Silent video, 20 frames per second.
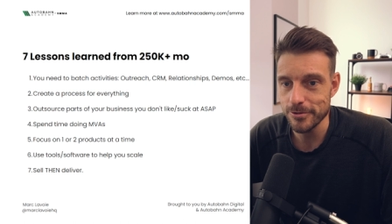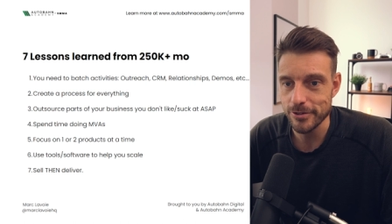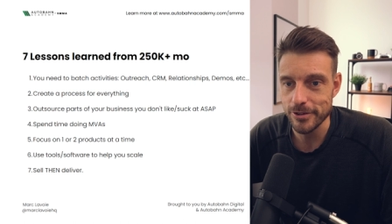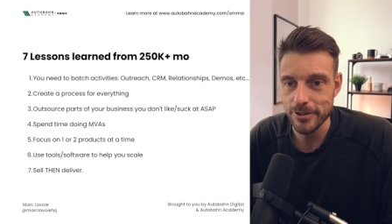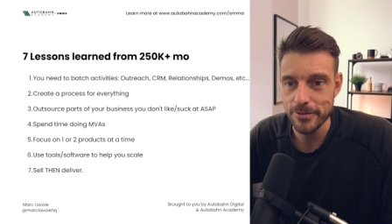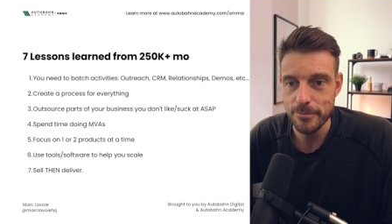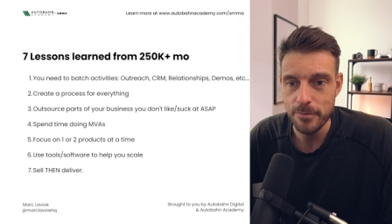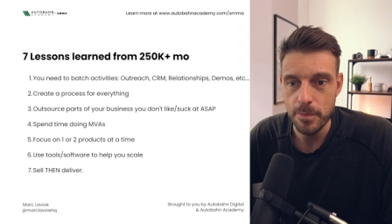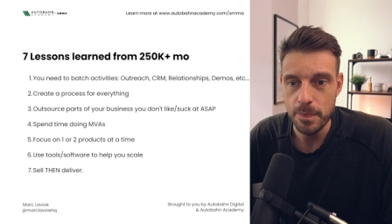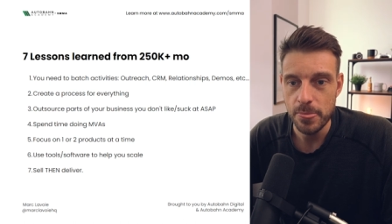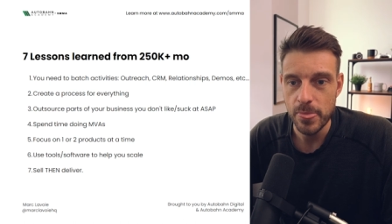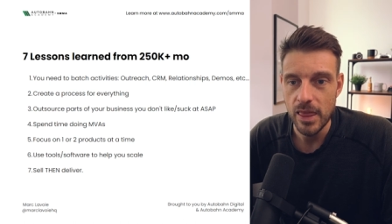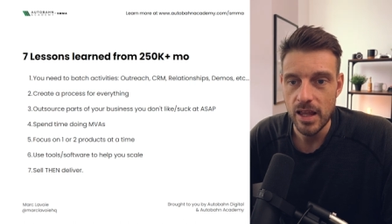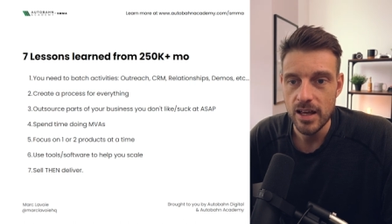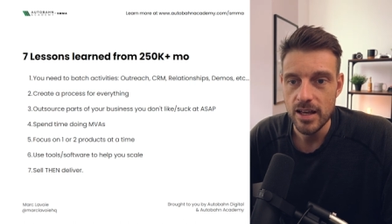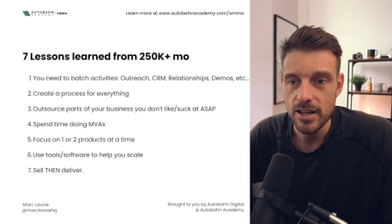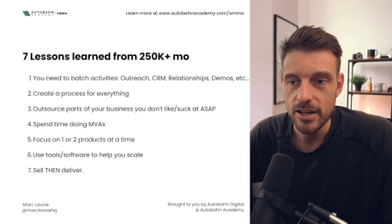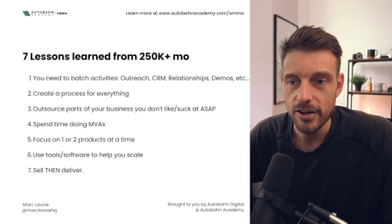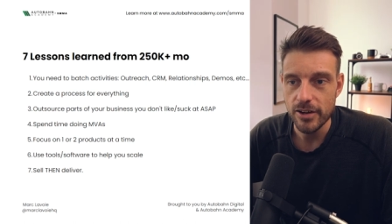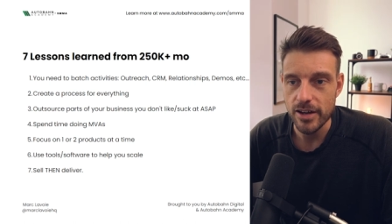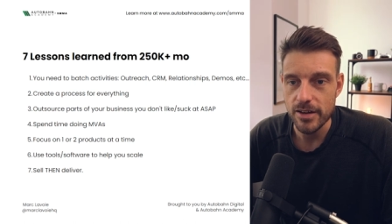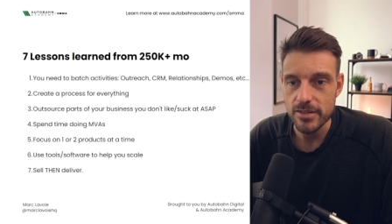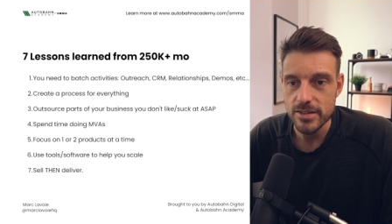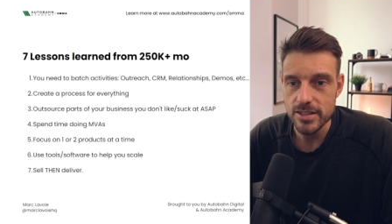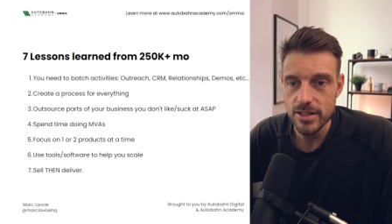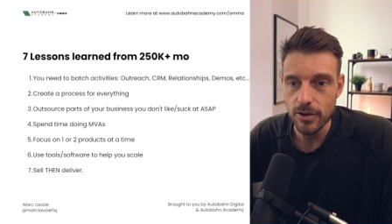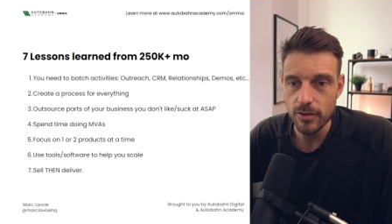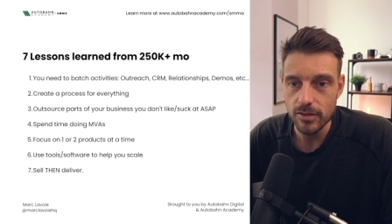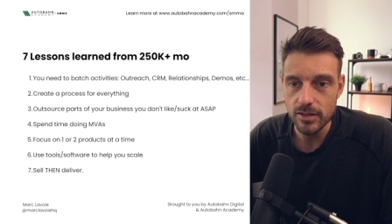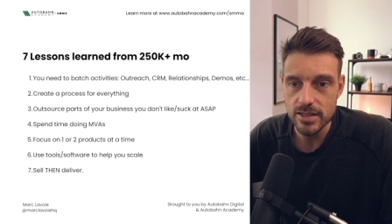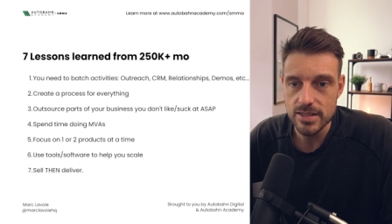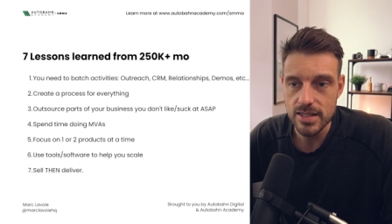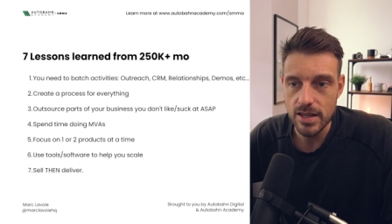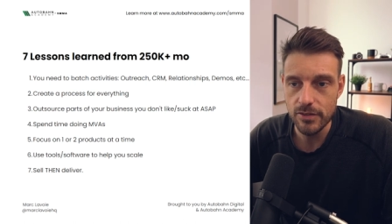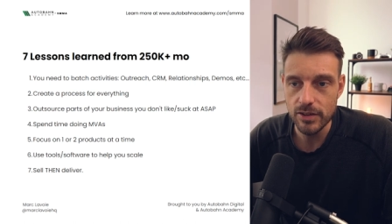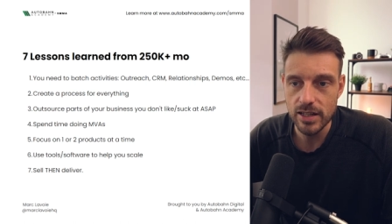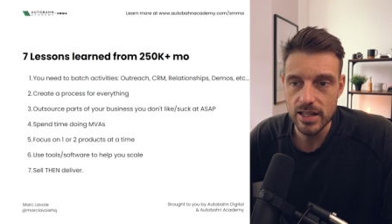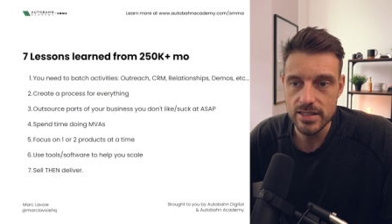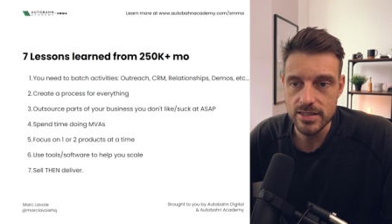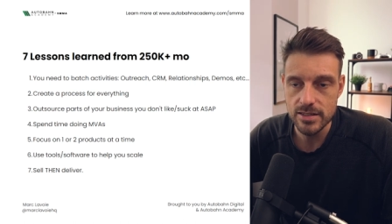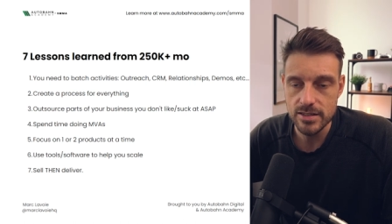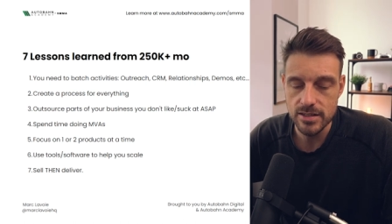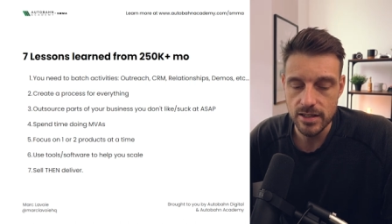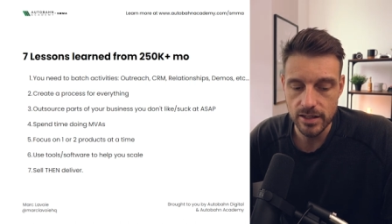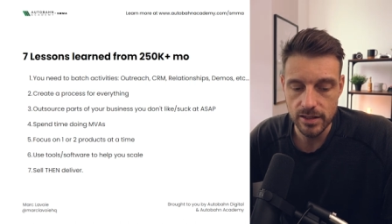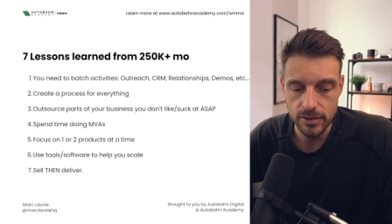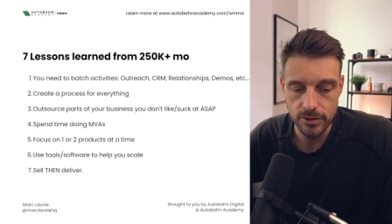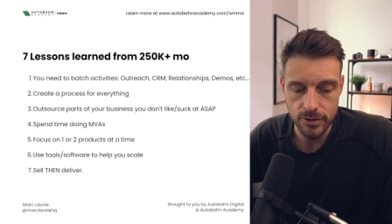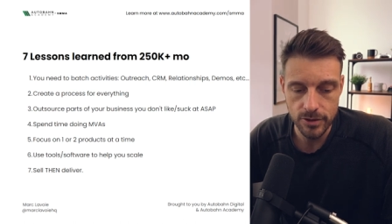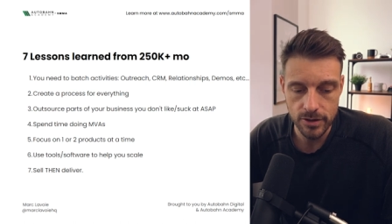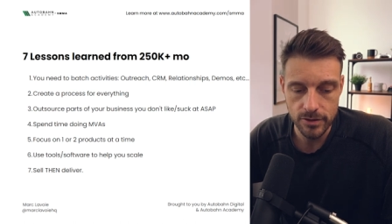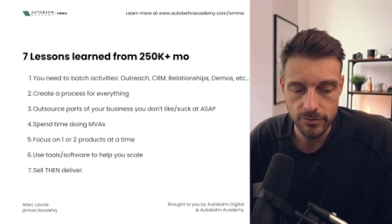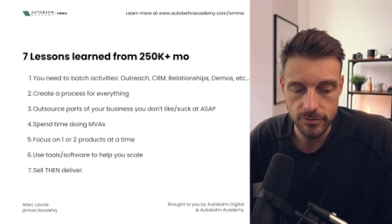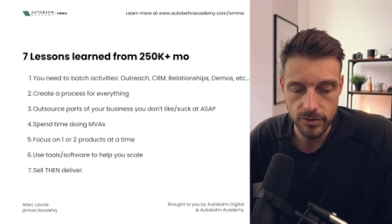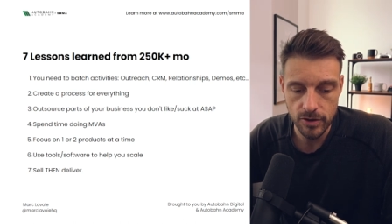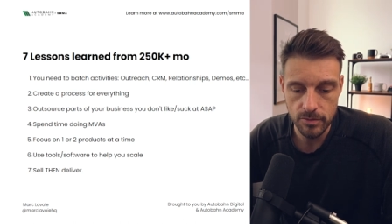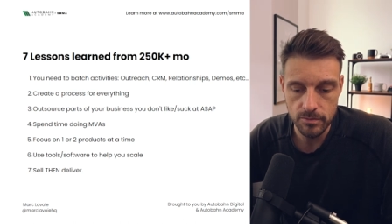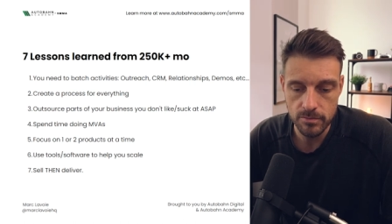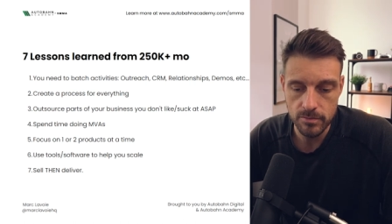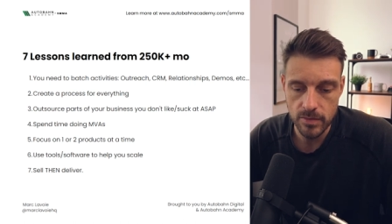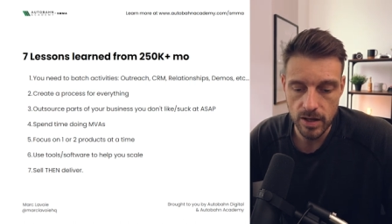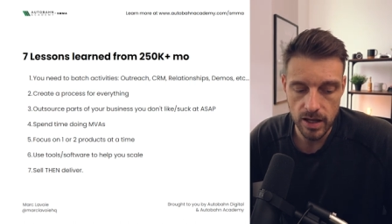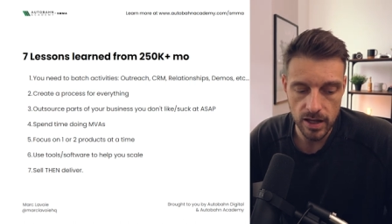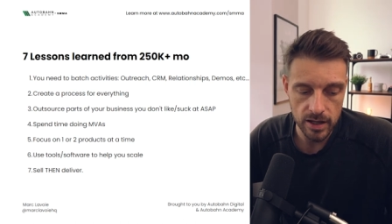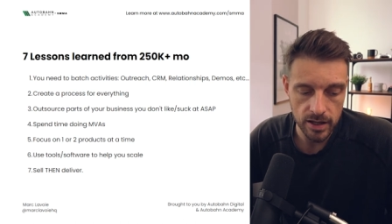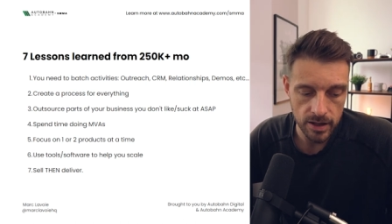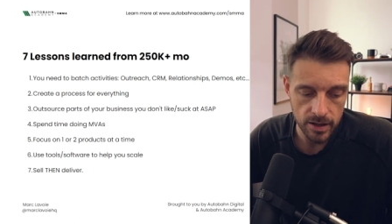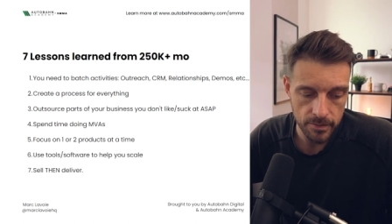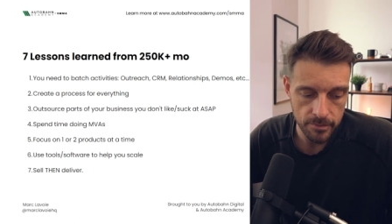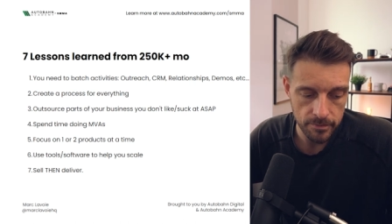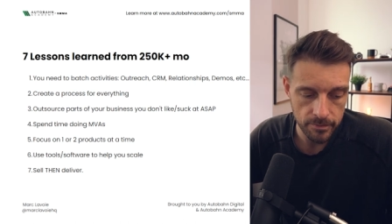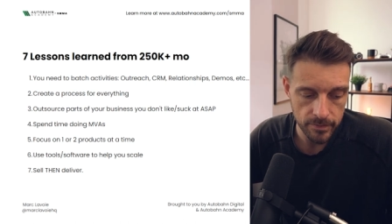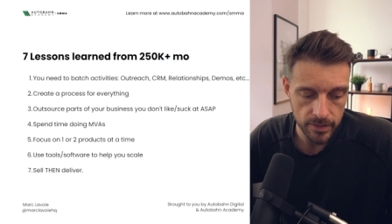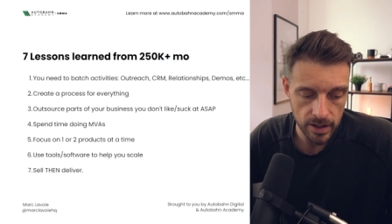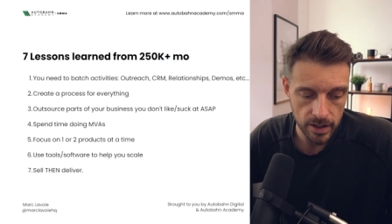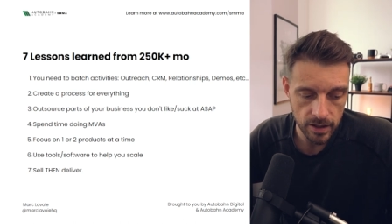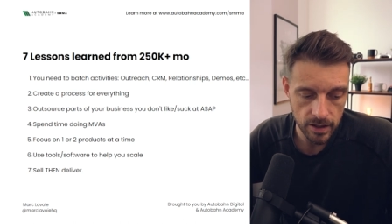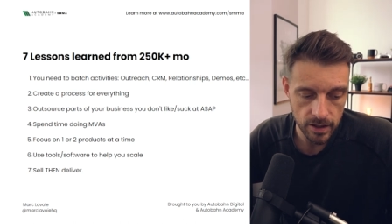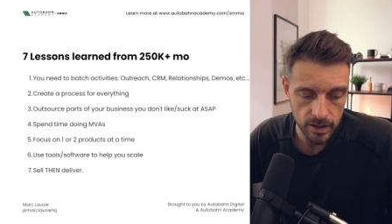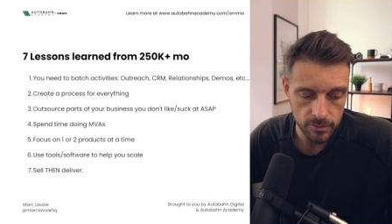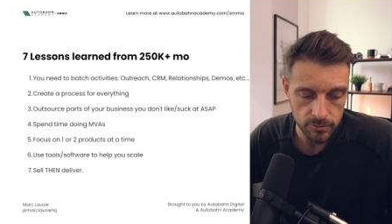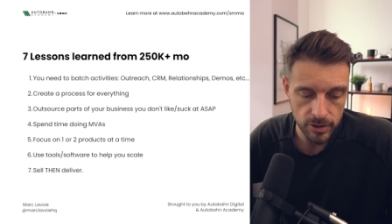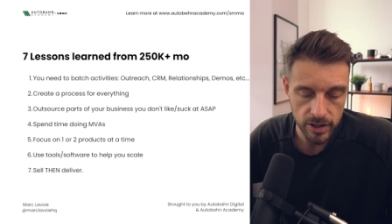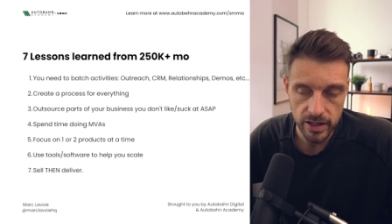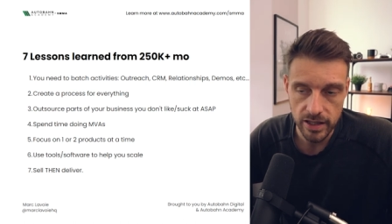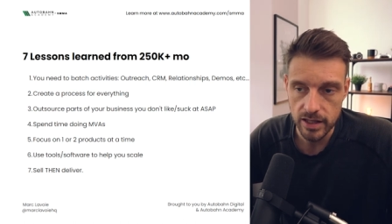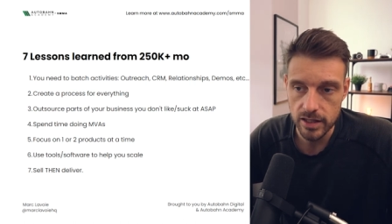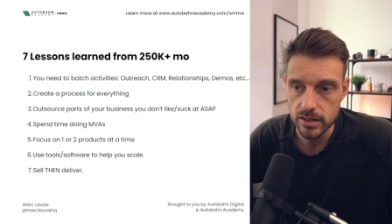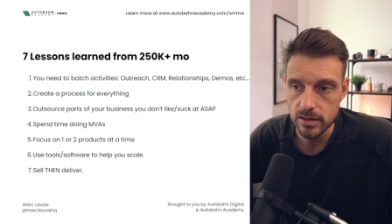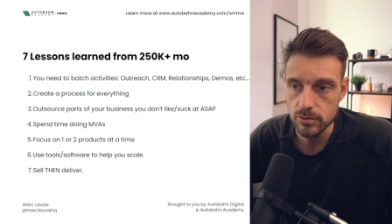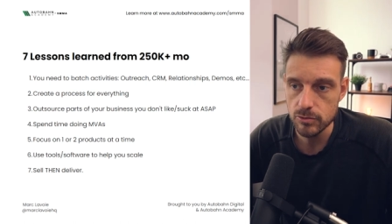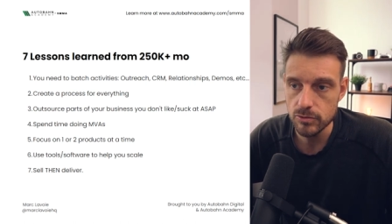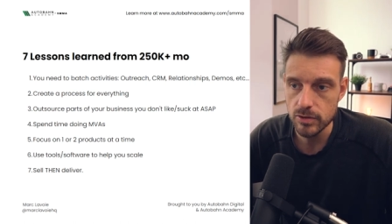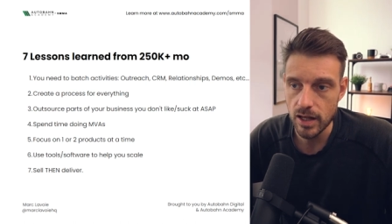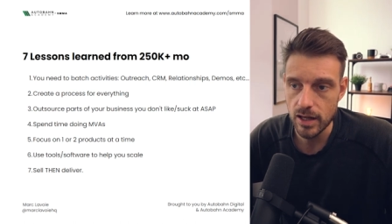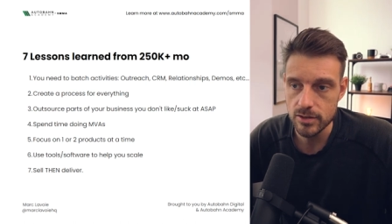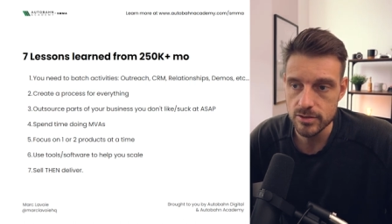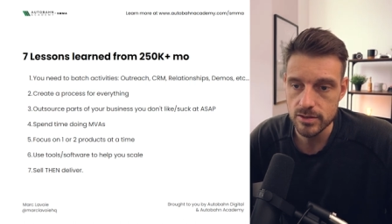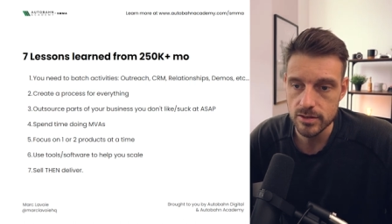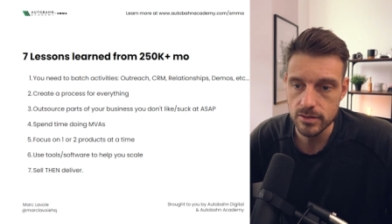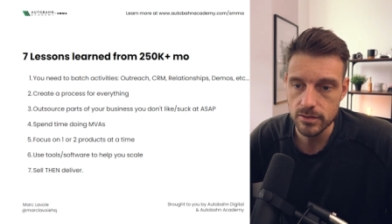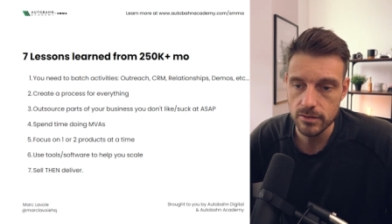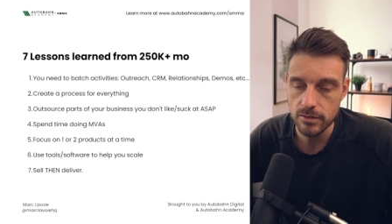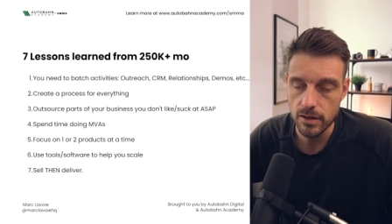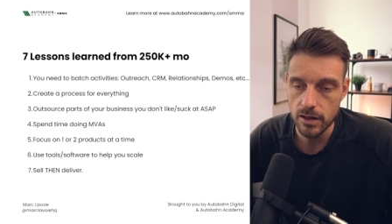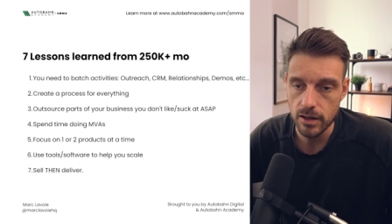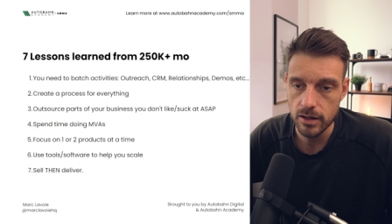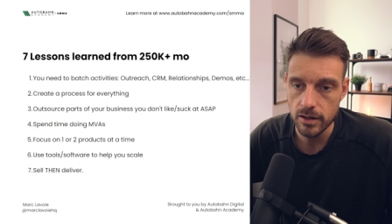over. Okay, so seven lessons I learned from um, uh, running a $250,000